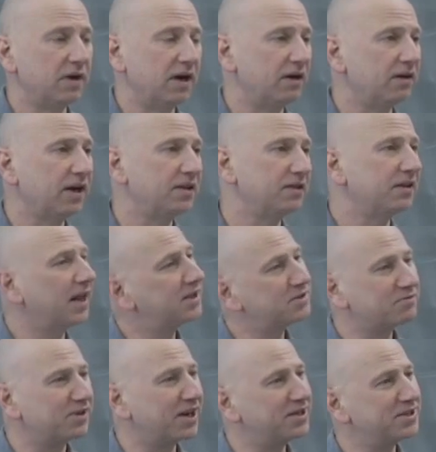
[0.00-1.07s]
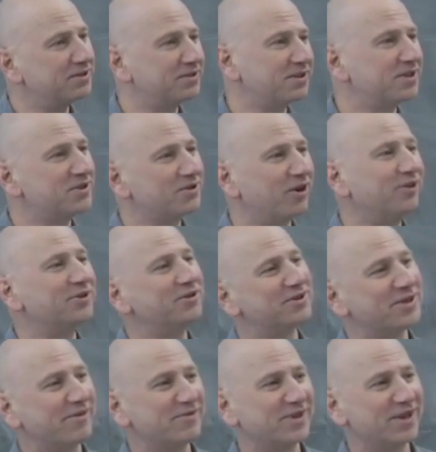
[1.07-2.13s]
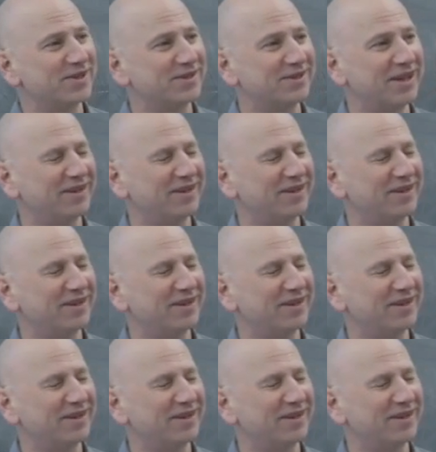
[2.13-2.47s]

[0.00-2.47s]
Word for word: Well, I, that's what I just told you in some sense.